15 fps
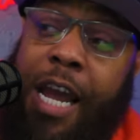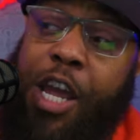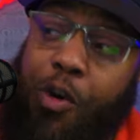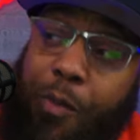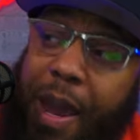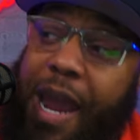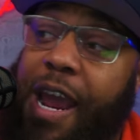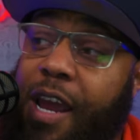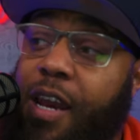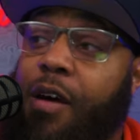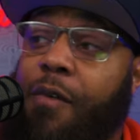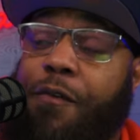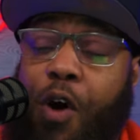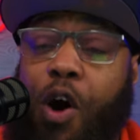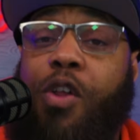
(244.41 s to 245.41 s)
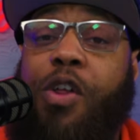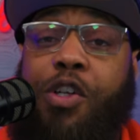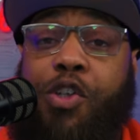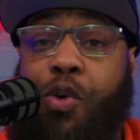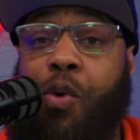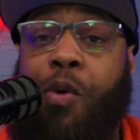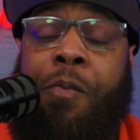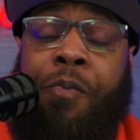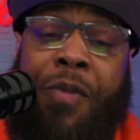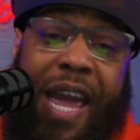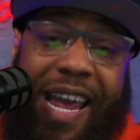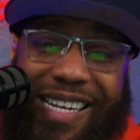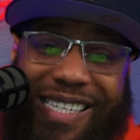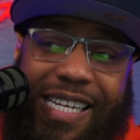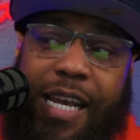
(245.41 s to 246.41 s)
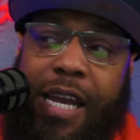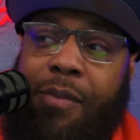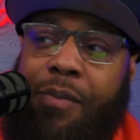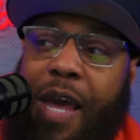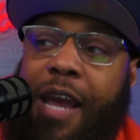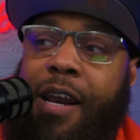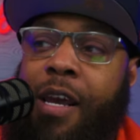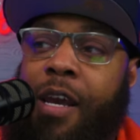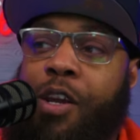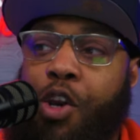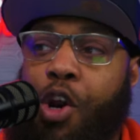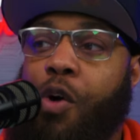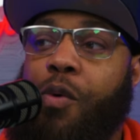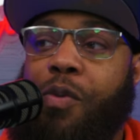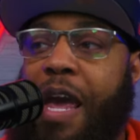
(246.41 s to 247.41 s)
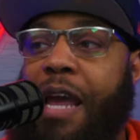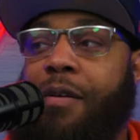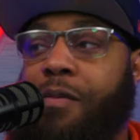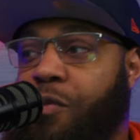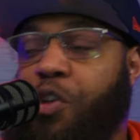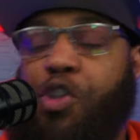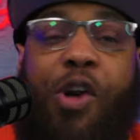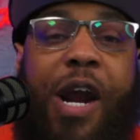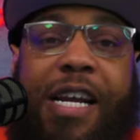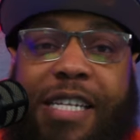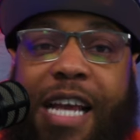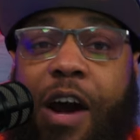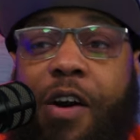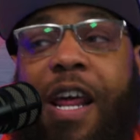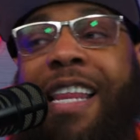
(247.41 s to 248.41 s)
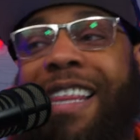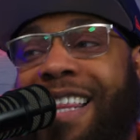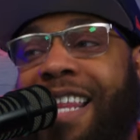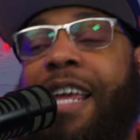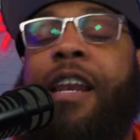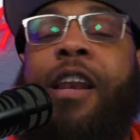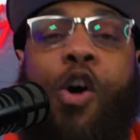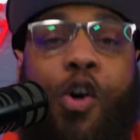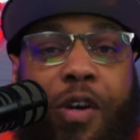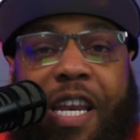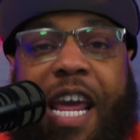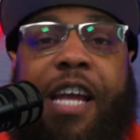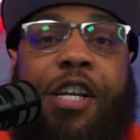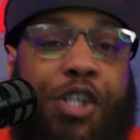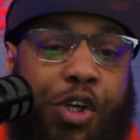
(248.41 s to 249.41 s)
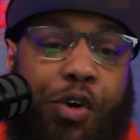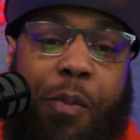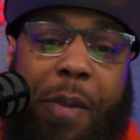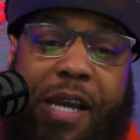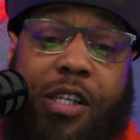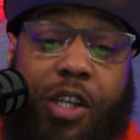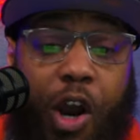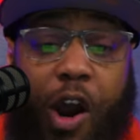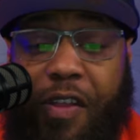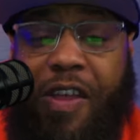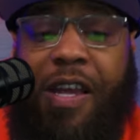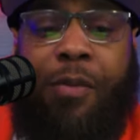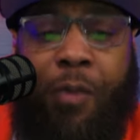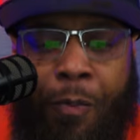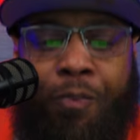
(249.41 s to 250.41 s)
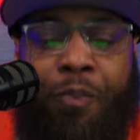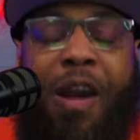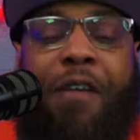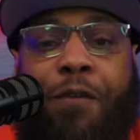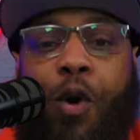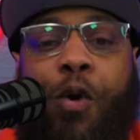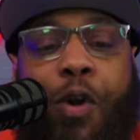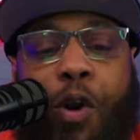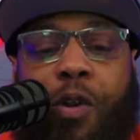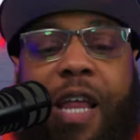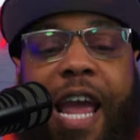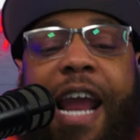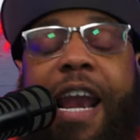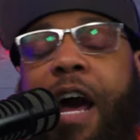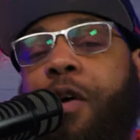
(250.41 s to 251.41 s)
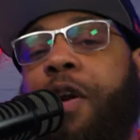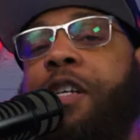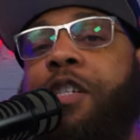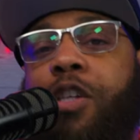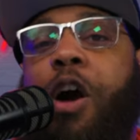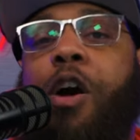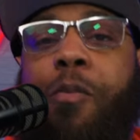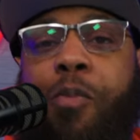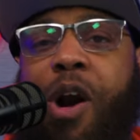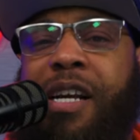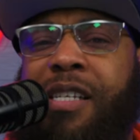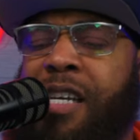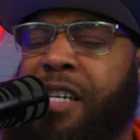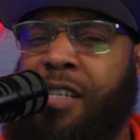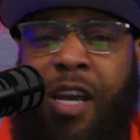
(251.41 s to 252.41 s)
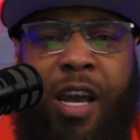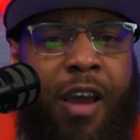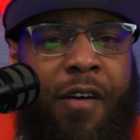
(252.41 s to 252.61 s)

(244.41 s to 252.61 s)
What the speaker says: and you may end up falling to a team that, you know, that strikes out and then on day two makes a call. I think Mike Florio laid out his thought process